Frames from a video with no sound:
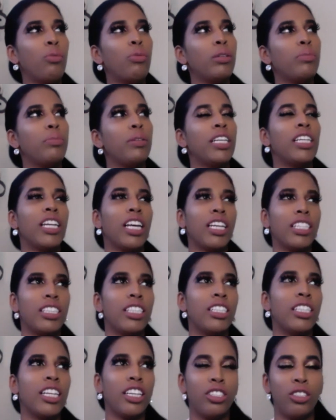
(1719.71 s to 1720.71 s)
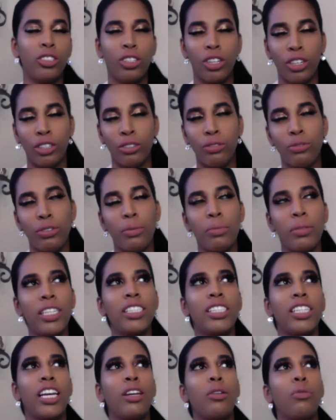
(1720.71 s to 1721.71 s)
be a lesson that you learned from
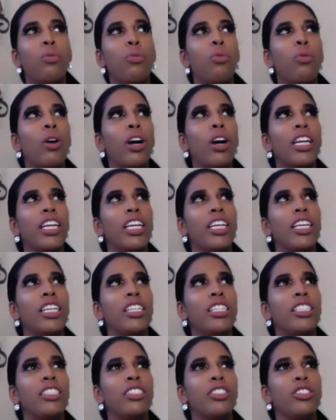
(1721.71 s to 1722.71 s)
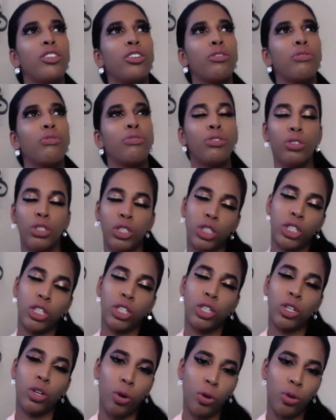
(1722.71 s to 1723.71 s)
this, and what is your future
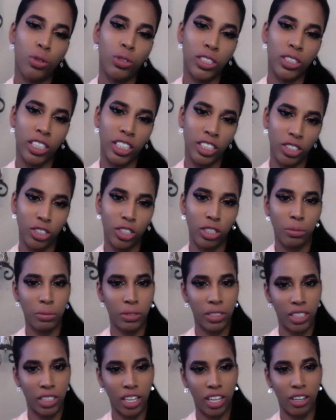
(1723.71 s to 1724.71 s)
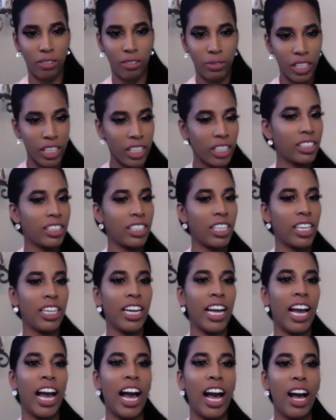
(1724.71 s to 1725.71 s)
goals in terms of this, and
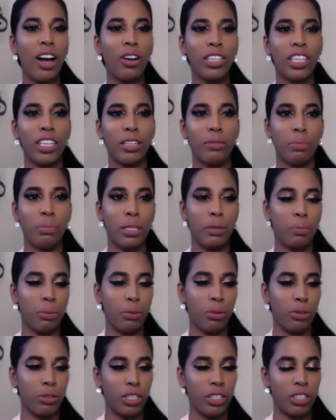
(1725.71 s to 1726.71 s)
how can people